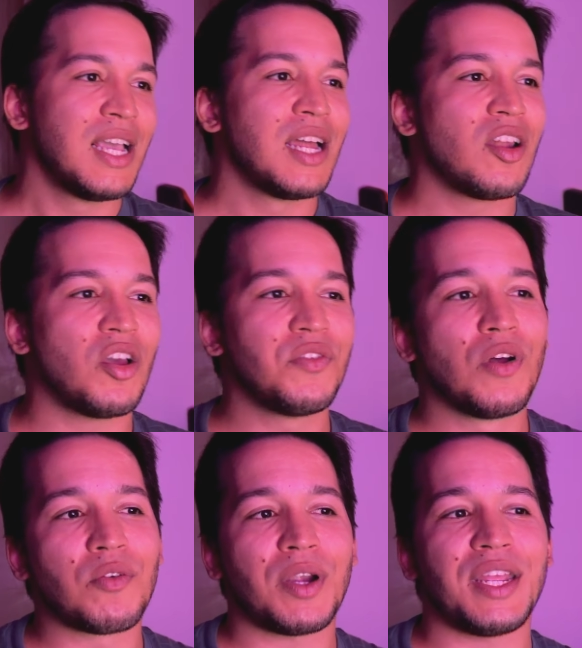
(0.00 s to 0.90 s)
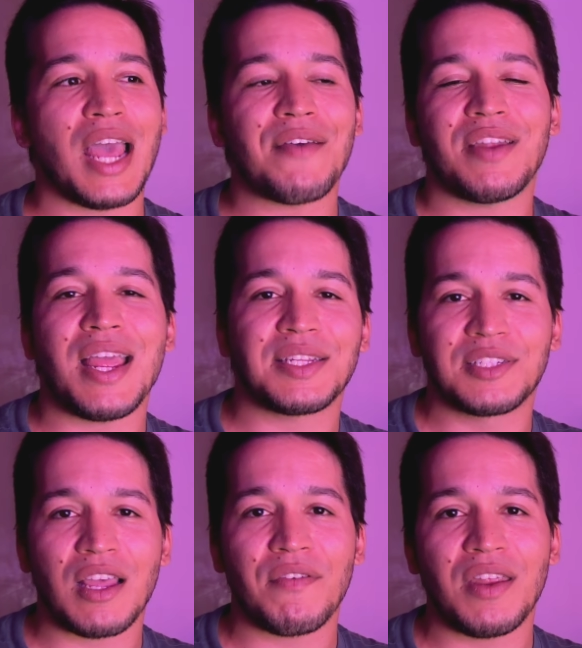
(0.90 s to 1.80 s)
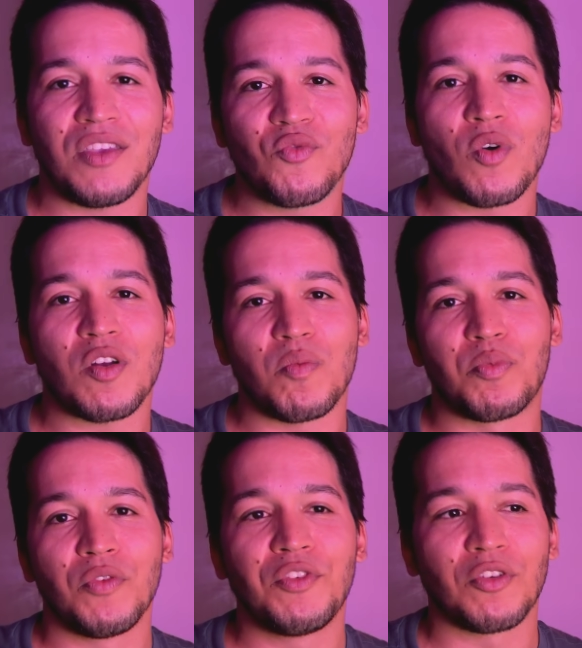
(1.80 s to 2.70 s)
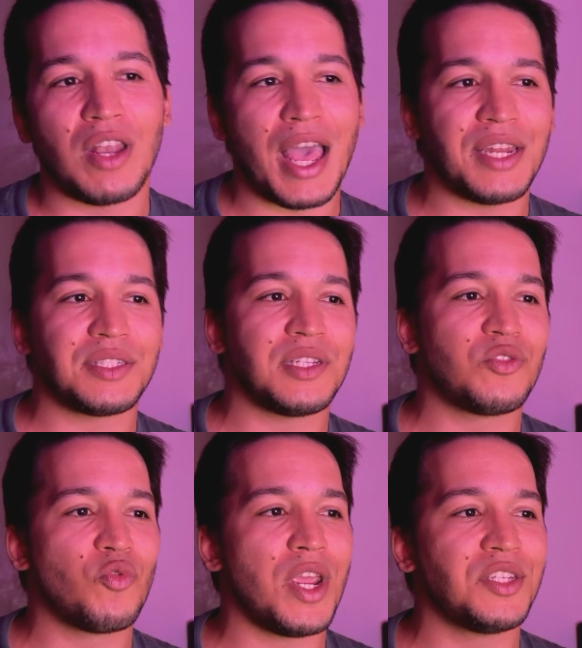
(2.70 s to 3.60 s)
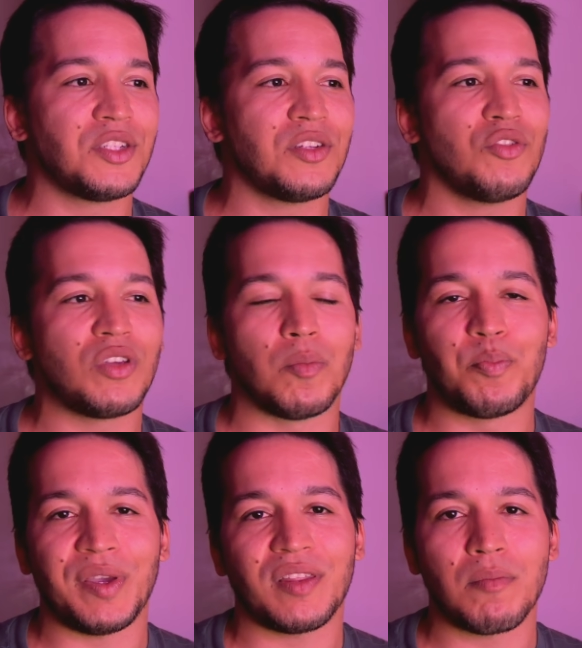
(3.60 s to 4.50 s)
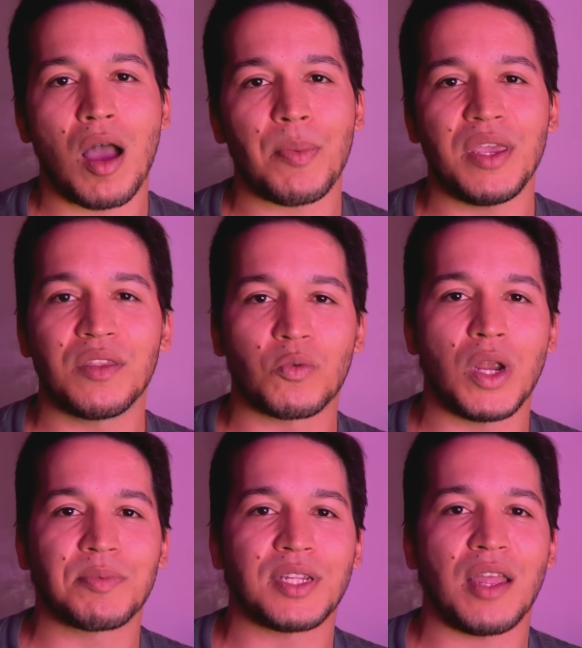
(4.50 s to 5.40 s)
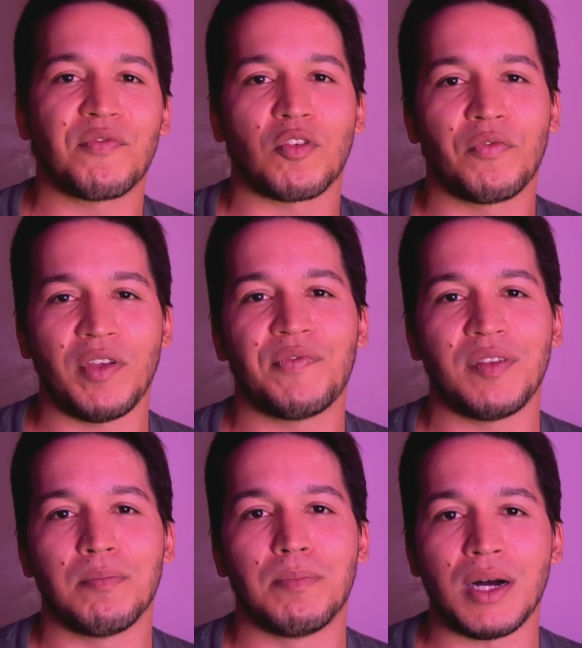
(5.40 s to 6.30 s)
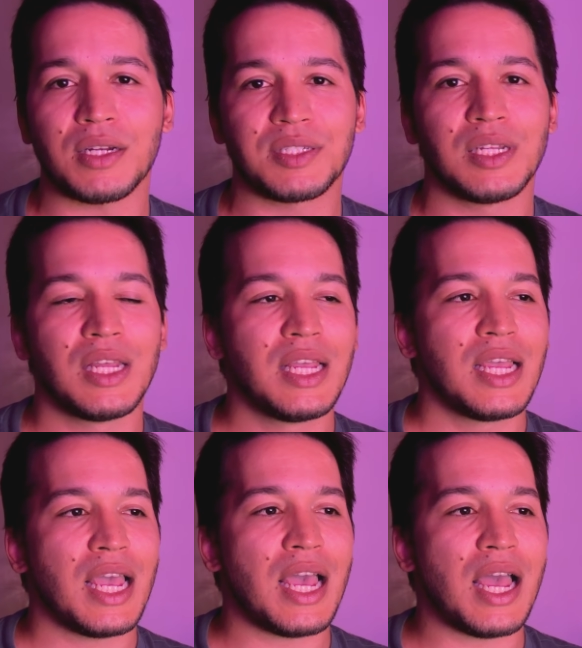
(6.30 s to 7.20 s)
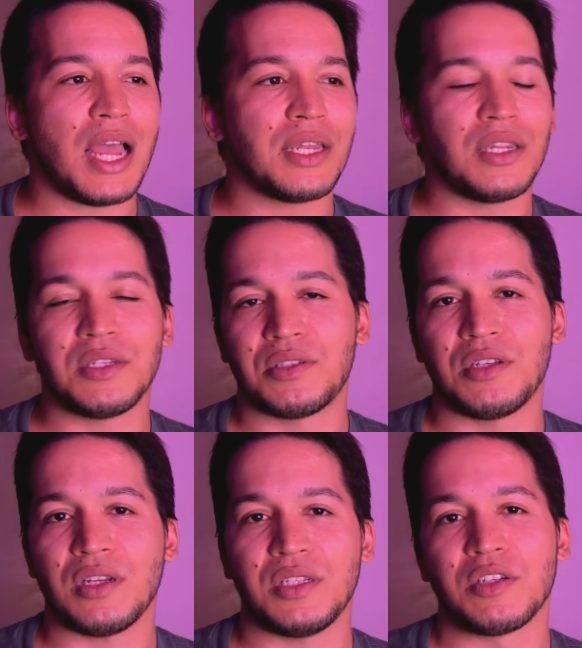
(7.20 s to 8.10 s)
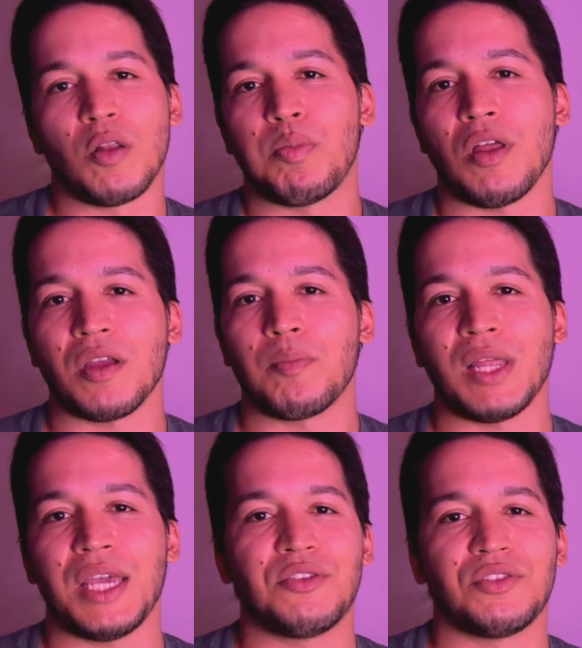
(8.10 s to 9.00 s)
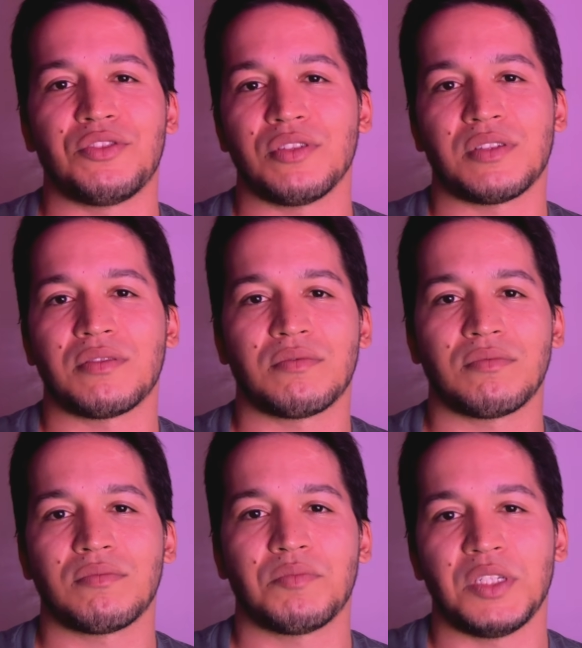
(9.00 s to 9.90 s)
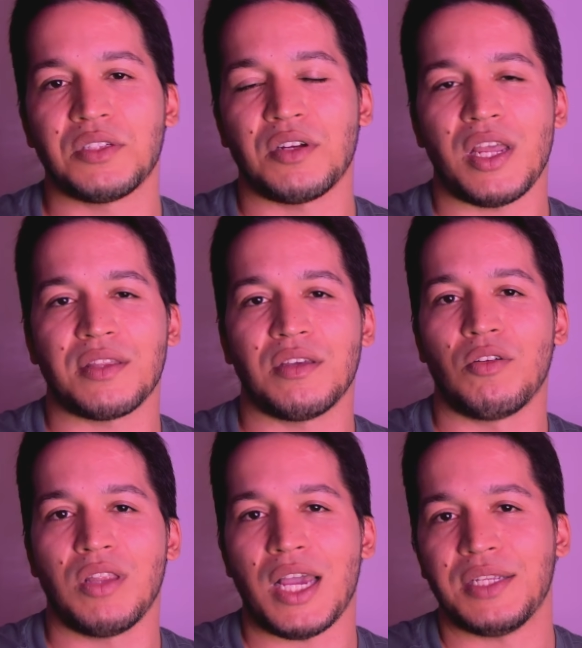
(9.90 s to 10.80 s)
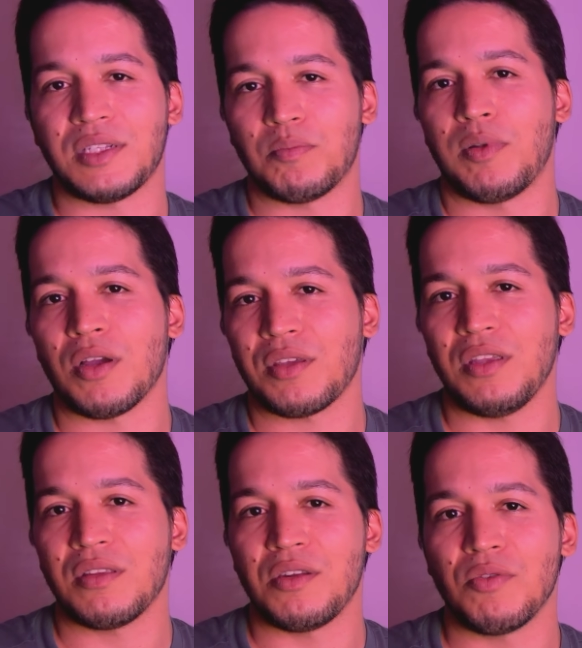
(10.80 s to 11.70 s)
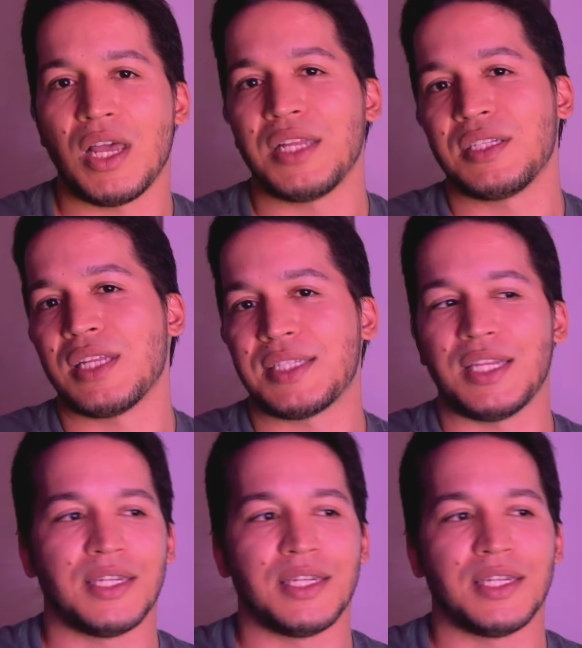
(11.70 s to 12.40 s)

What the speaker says: Now, if you already have an X7 and you want to improve your lighting situation, you can pick them up in their website for $50, and it's all plug and play. You just disconnect the old lights and plug in the new lights, and that's it.